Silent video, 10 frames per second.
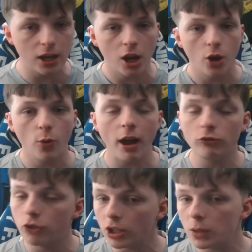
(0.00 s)
where
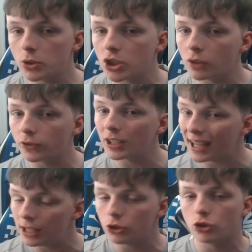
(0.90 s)
Ruddy would suffer an
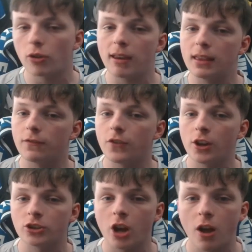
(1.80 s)
injury in the first
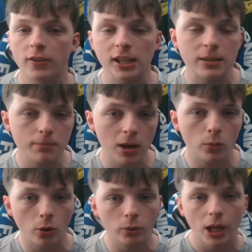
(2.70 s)
half against Millwall.
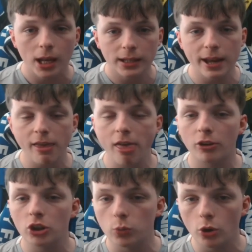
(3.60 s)
Neil Etheridge
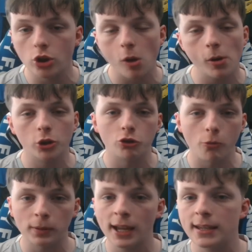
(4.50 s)
would come on to
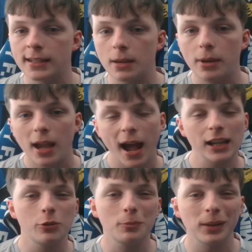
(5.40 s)
replace him, and he would
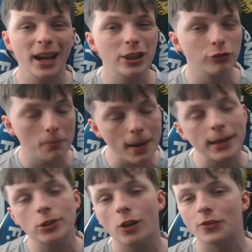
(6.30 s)
play the remainder
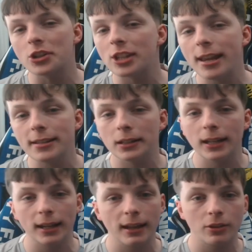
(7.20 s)
of the season. Neil
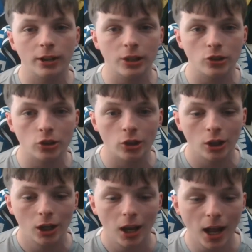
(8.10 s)
Etheridge
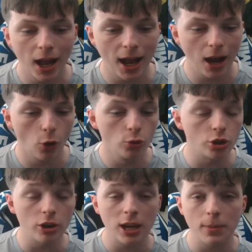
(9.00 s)
also
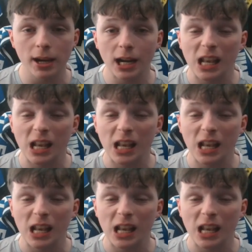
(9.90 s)
keeping a clean